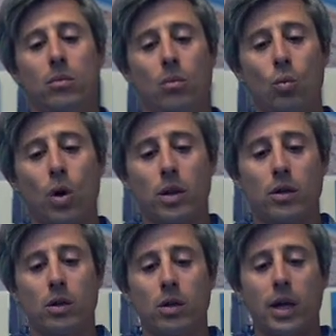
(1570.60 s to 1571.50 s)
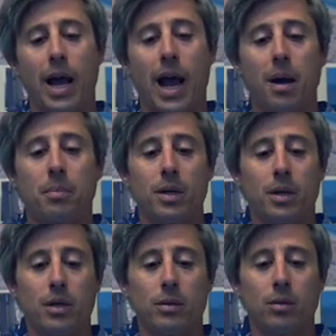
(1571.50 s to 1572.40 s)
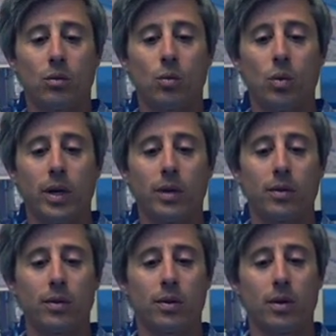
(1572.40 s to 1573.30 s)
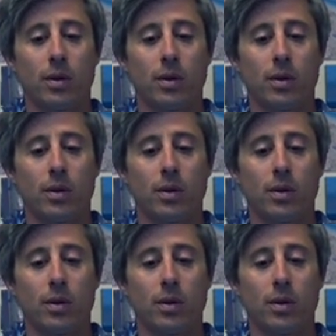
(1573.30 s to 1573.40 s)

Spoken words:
what could happen with